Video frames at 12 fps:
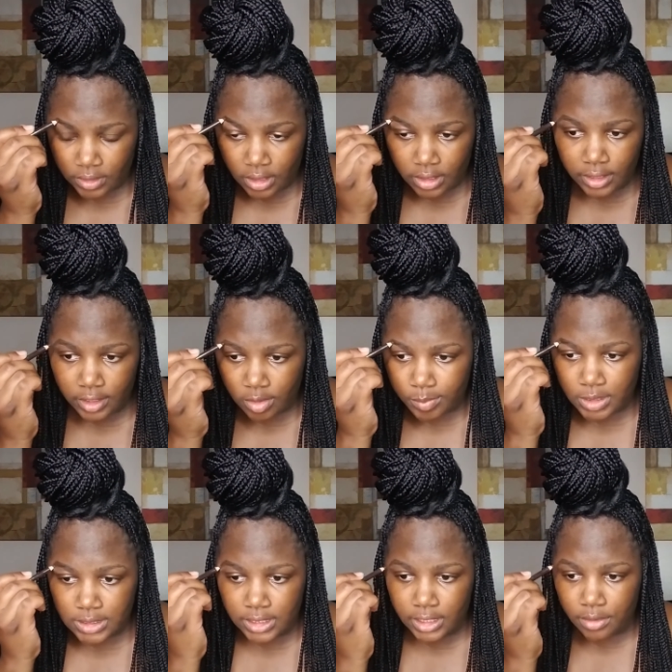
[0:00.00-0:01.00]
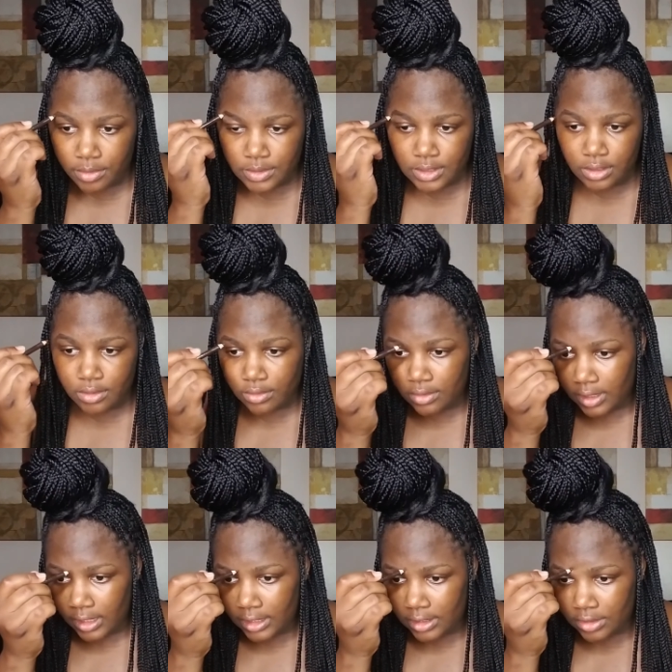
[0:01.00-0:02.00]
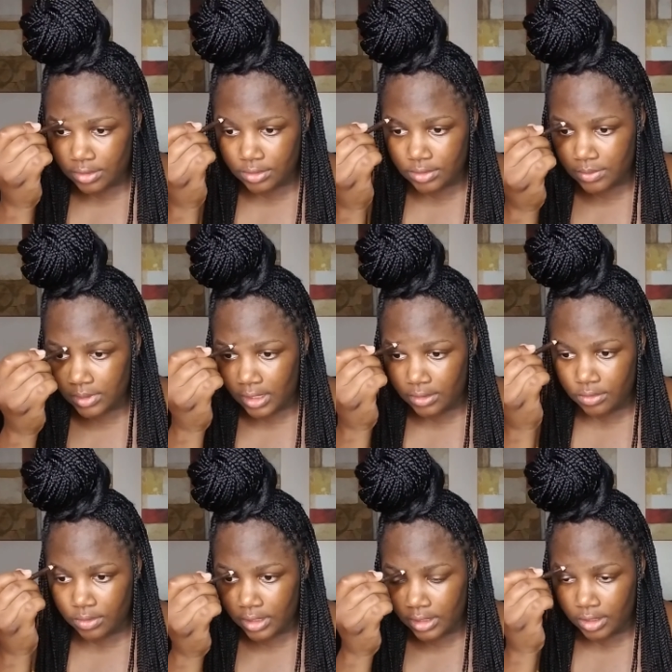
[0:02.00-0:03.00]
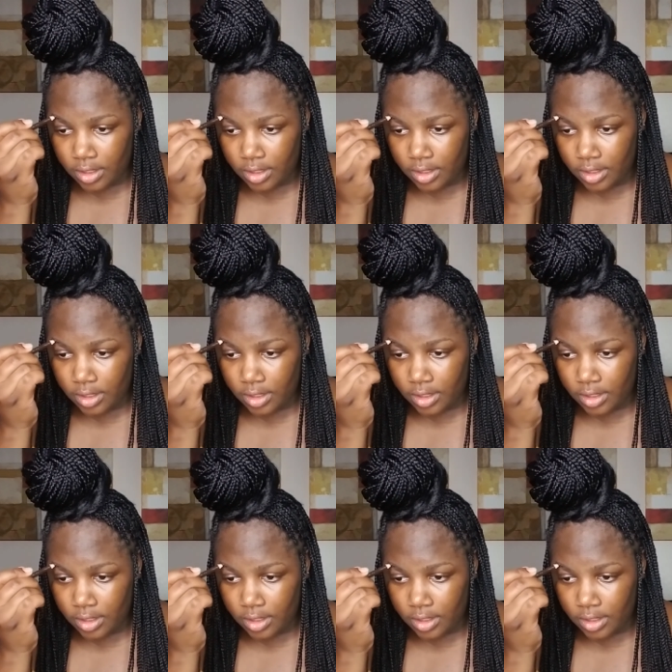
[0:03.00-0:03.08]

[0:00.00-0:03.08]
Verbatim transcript: Y'all can hear me because the air is on. I can't do this without no air.